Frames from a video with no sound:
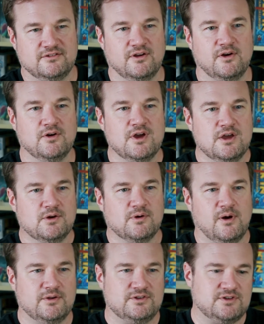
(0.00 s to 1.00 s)
So
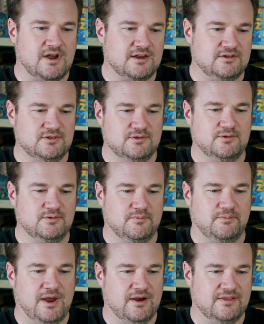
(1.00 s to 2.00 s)
we're always trying to
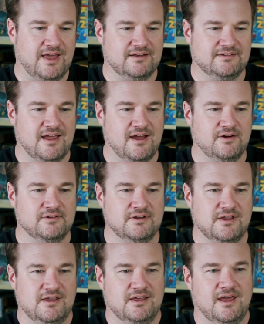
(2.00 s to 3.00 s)
pare that down